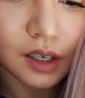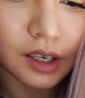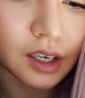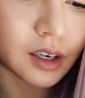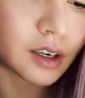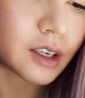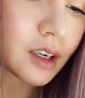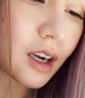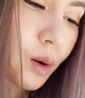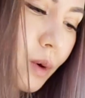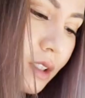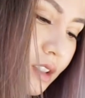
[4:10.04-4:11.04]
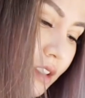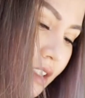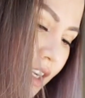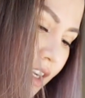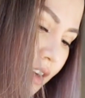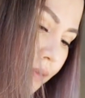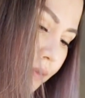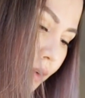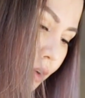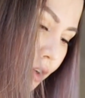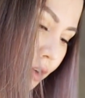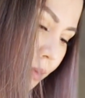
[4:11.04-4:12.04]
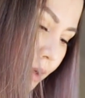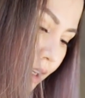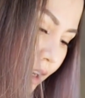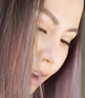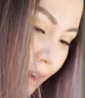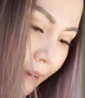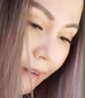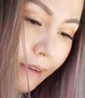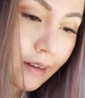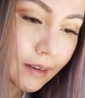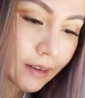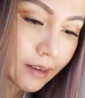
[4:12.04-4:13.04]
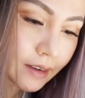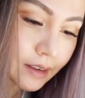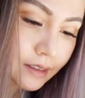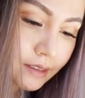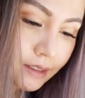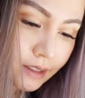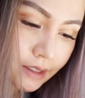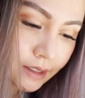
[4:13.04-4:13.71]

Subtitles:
I can't. I wanted to take a photo, but now I can't.